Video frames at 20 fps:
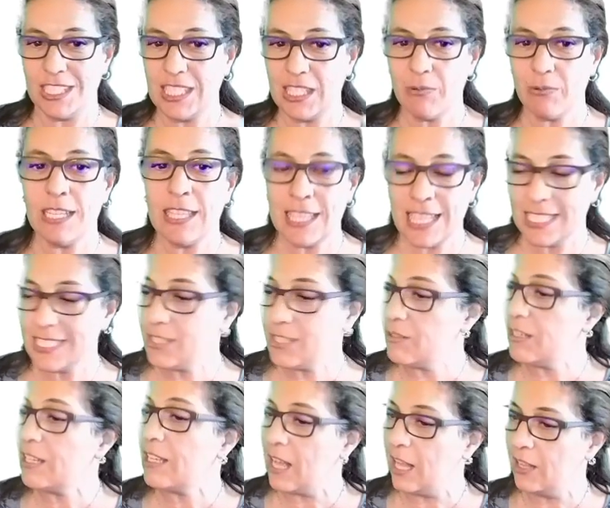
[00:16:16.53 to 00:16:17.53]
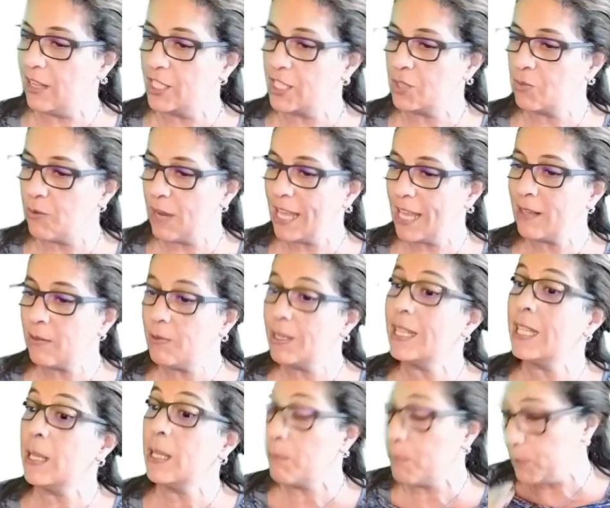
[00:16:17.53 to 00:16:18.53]
three colors, red,
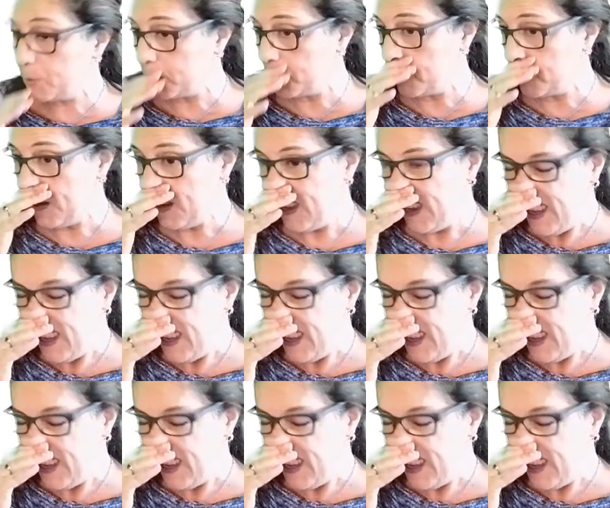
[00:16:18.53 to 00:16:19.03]
green, and blue,